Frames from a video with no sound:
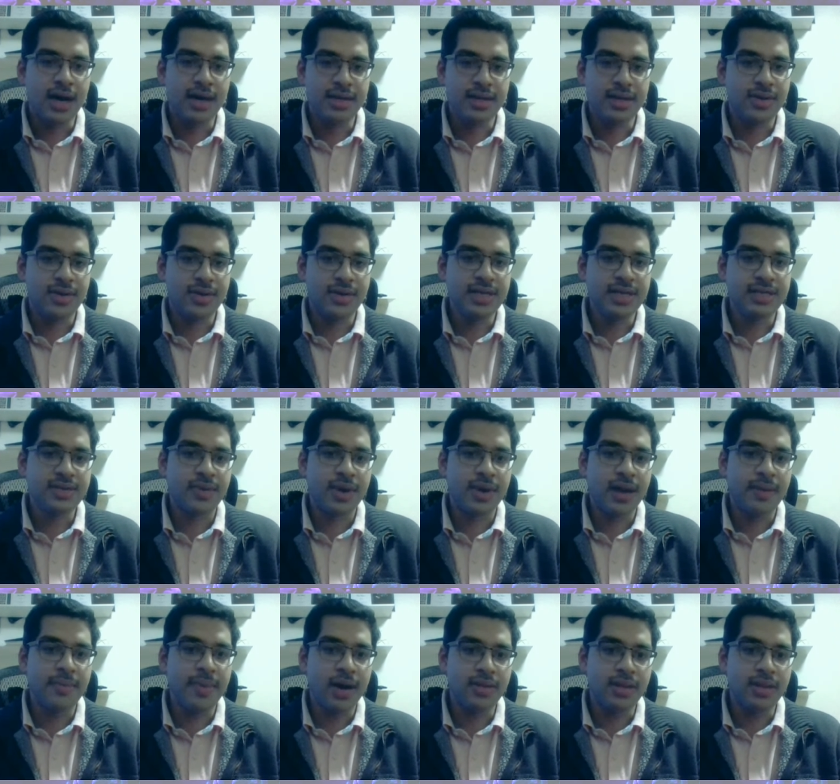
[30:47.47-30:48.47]
you don't need to
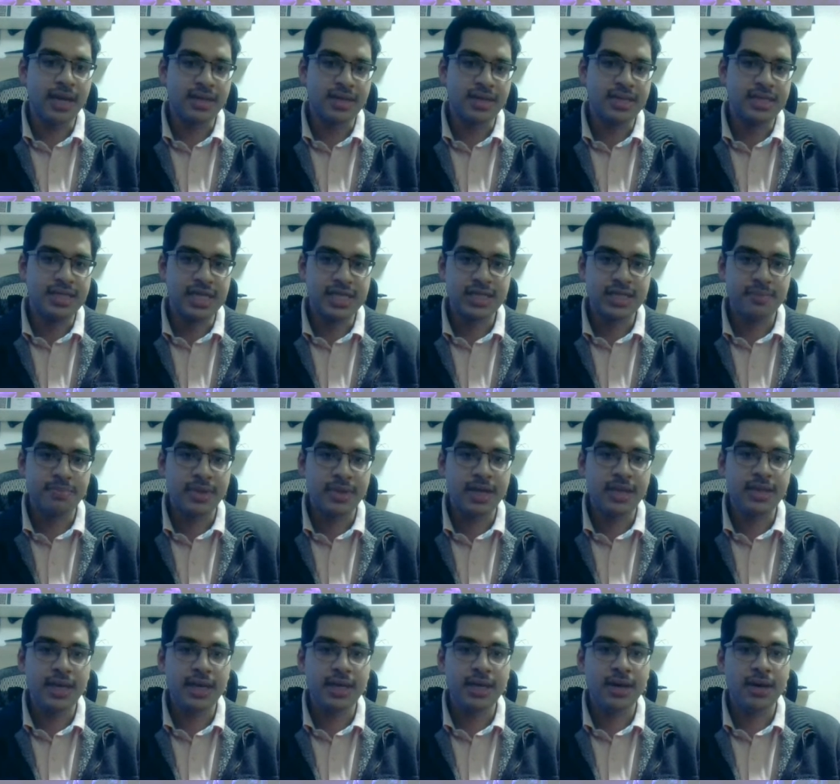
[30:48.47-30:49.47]
worry about like the
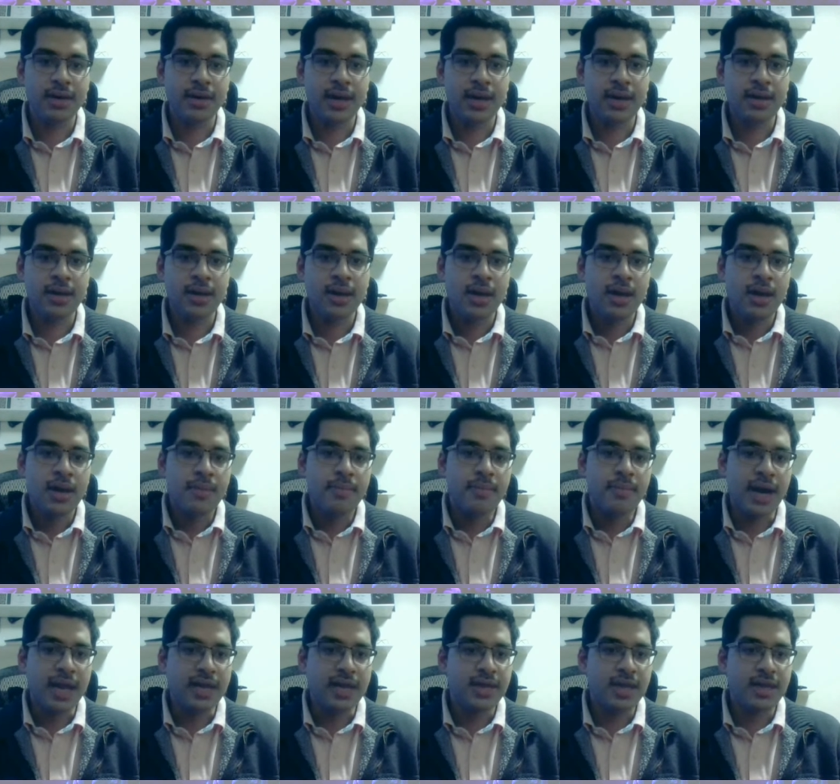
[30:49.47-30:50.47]
discipline that you're in,
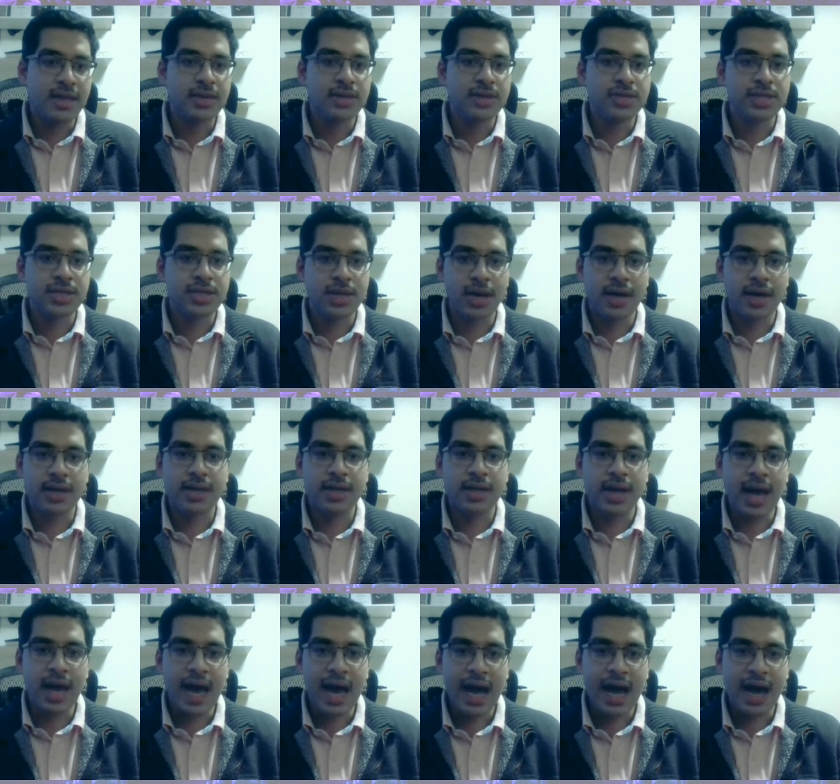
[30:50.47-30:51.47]
but I think you should
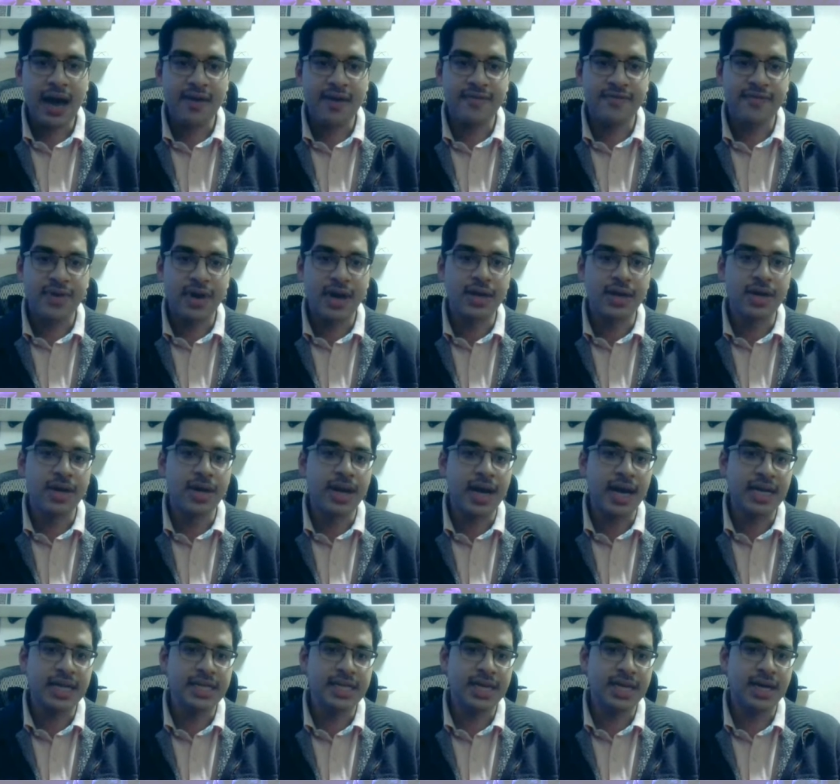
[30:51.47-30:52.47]
have a good
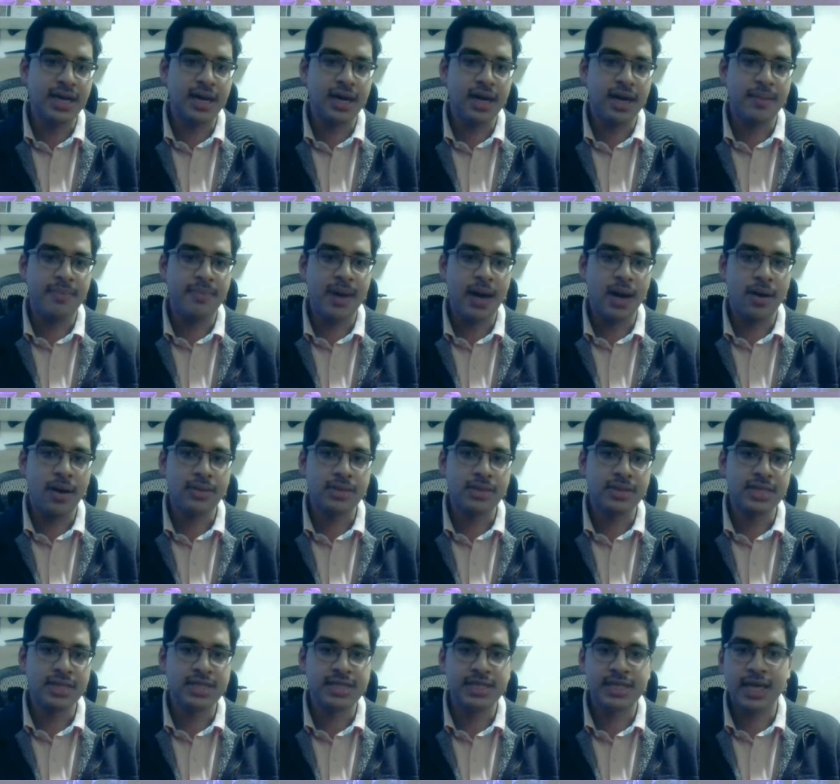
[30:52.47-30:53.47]
idea about
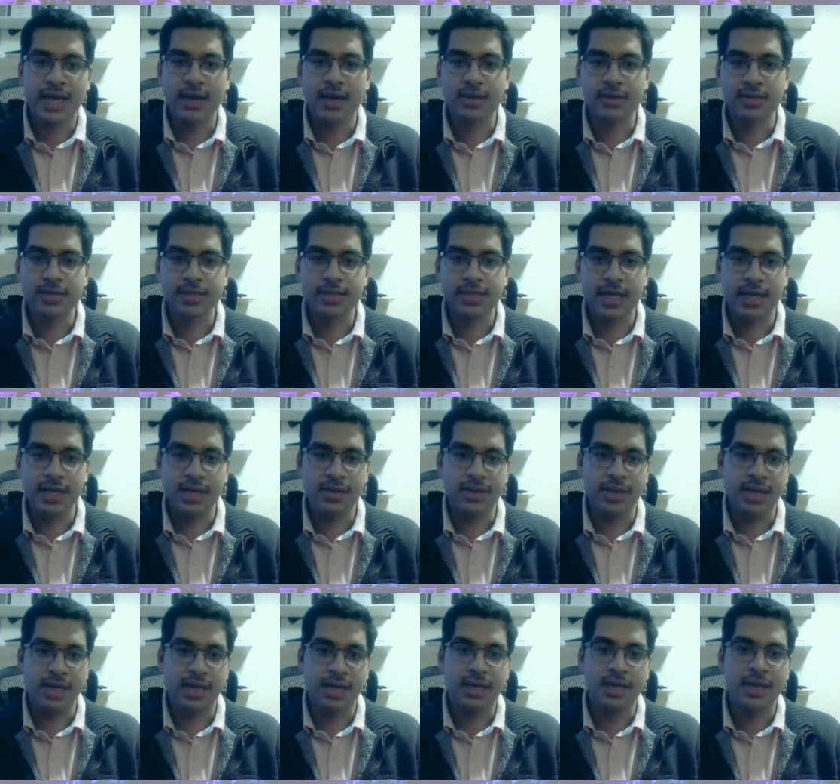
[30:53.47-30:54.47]
the skills that you
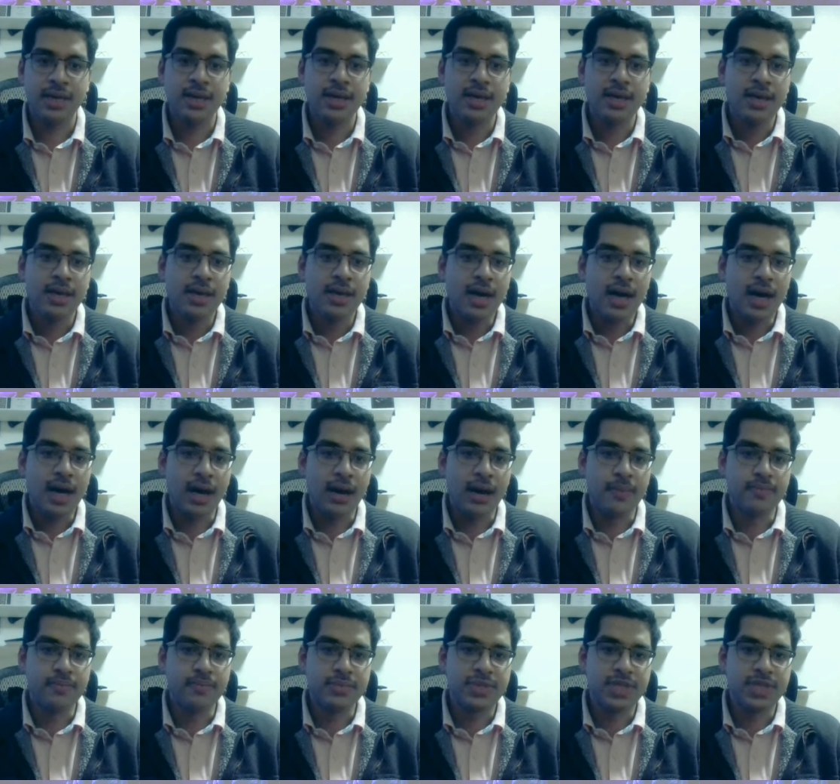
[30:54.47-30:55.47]
need
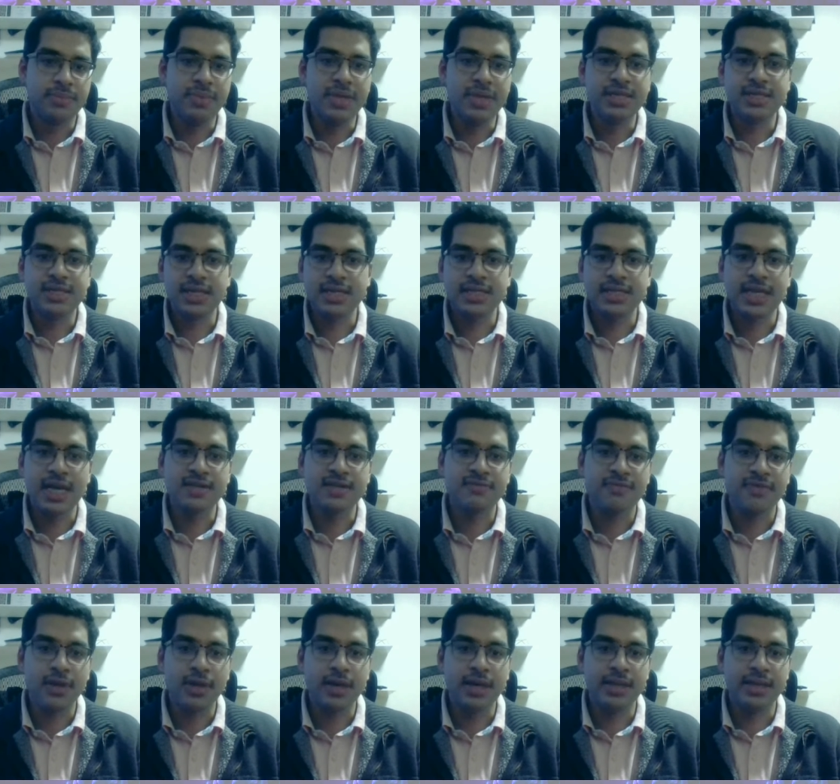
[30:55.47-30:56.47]
to be
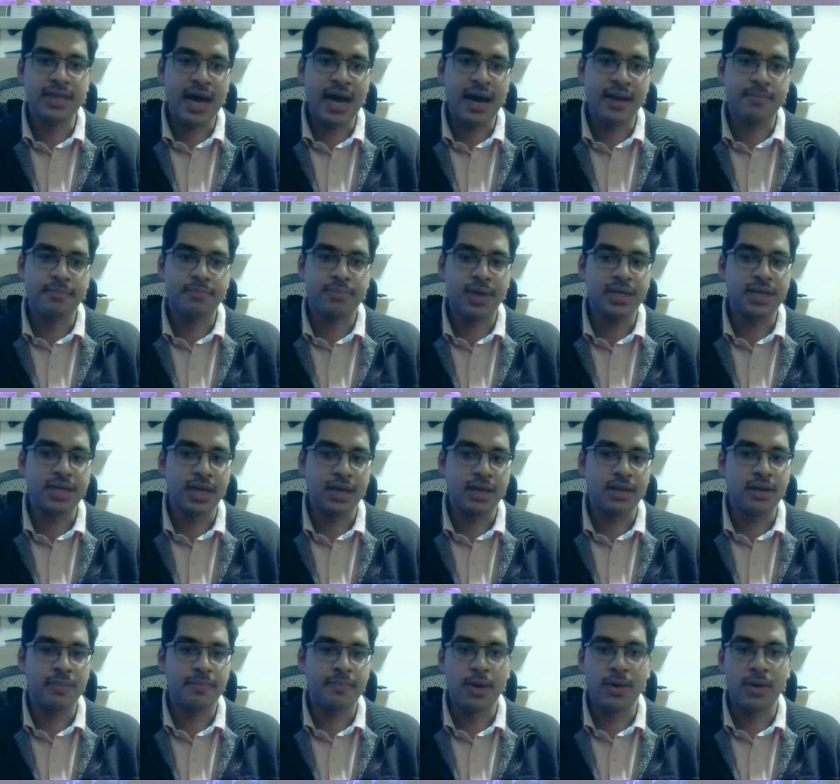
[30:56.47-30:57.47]
successful in that
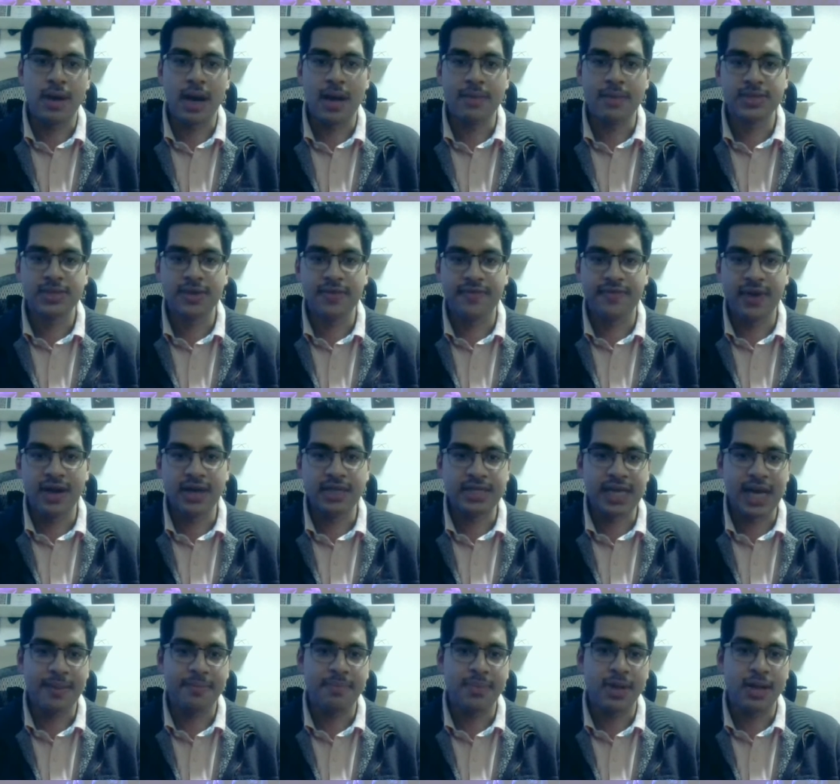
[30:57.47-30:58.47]
particular program. So, for
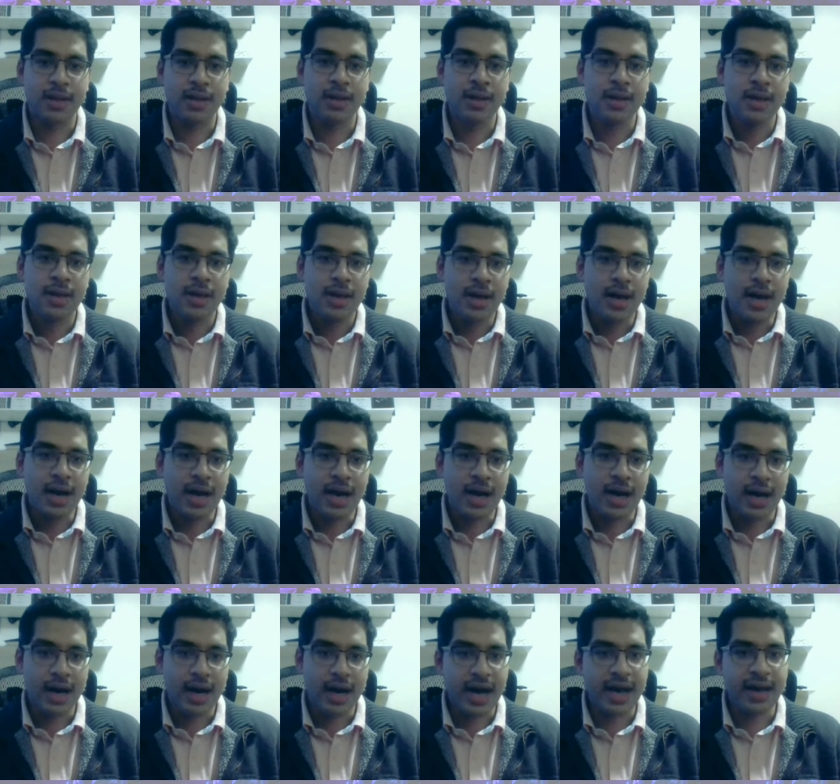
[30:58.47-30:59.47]
example,
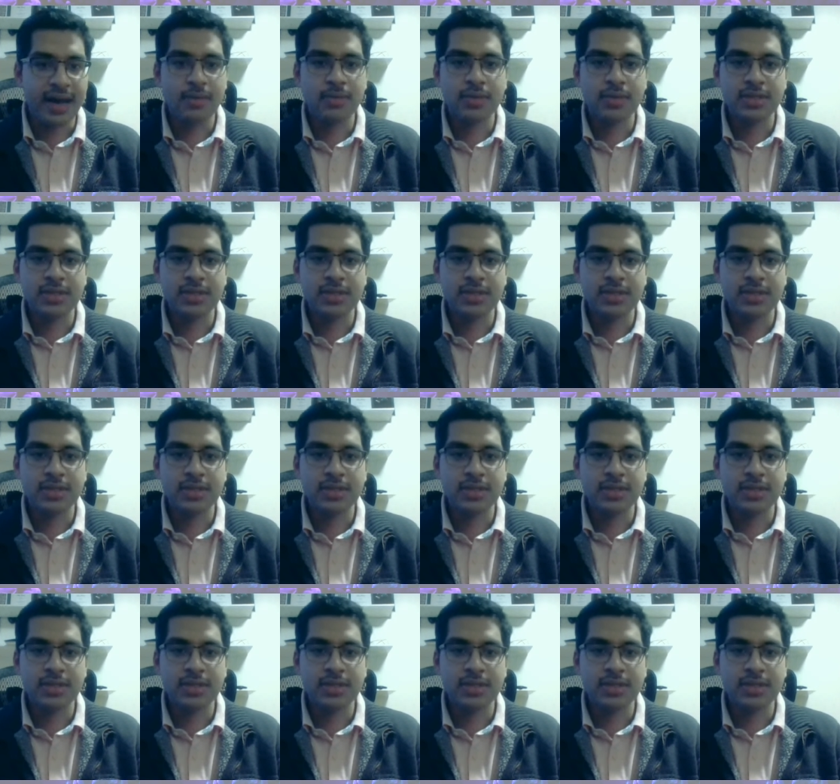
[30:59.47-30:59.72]
I